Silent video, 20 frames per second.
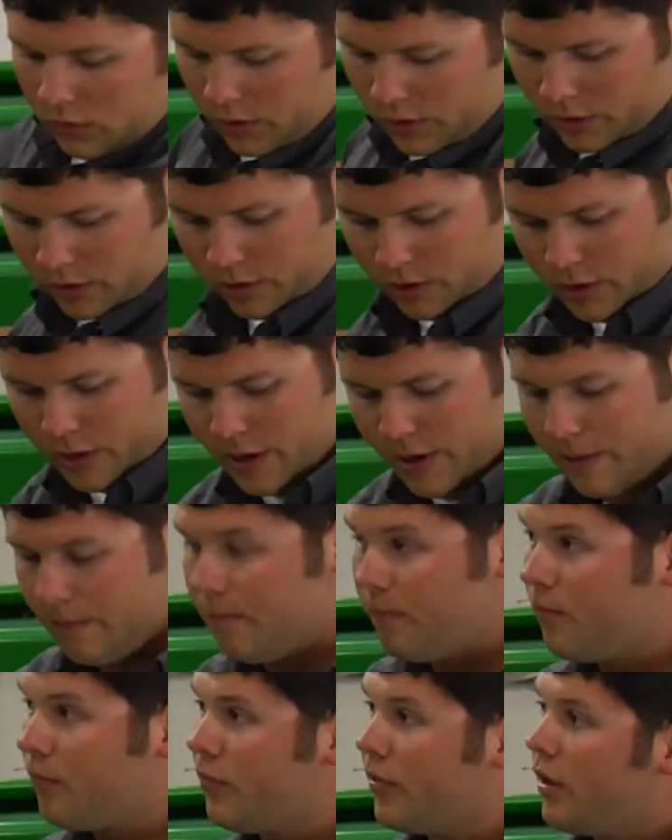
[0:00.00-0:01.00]
All right,
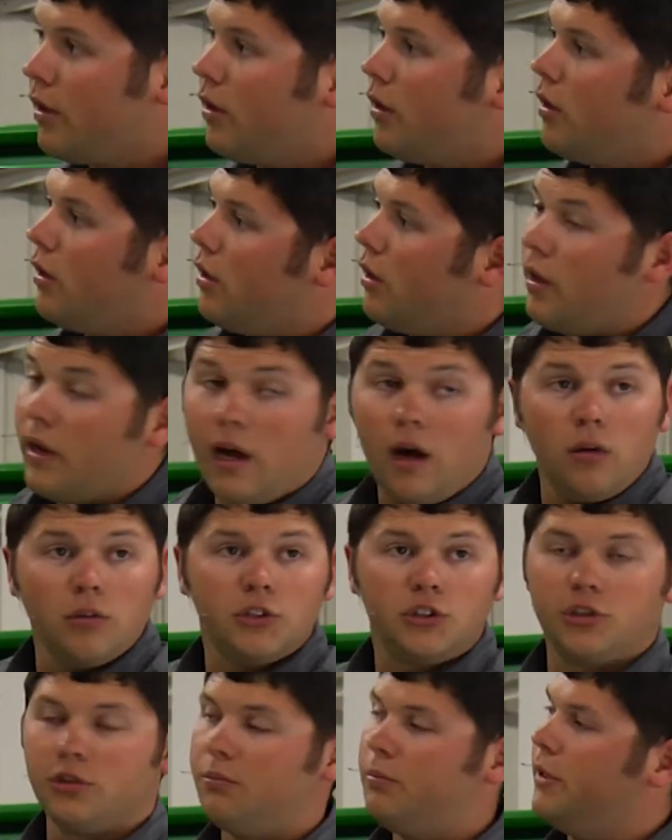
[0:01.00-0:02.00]
now we
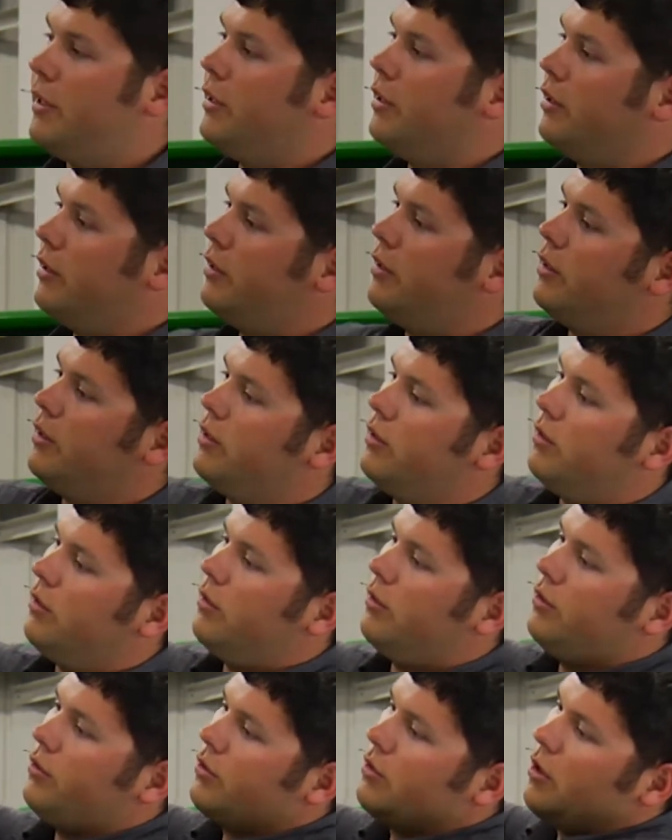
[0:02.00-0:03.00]
should be good to
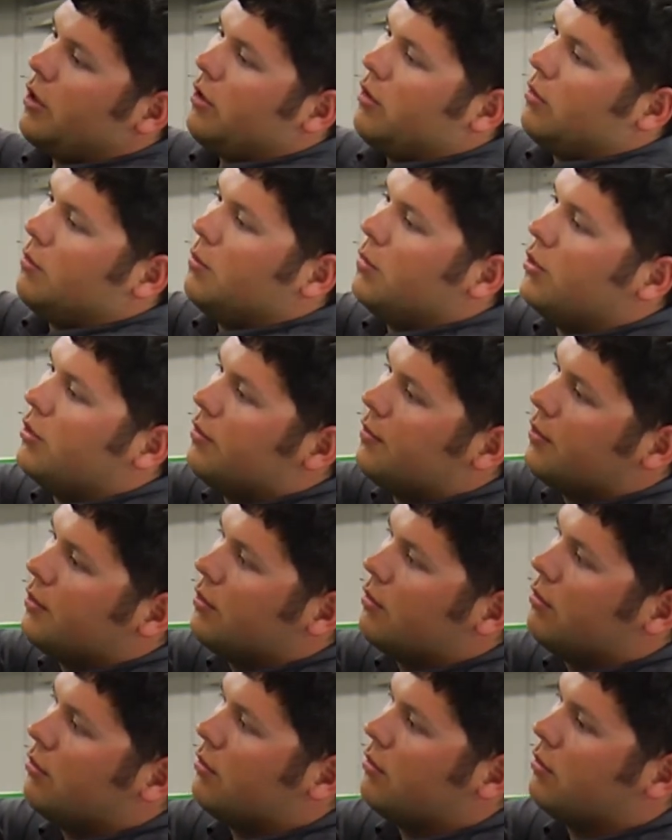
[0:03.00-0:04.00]
start removal.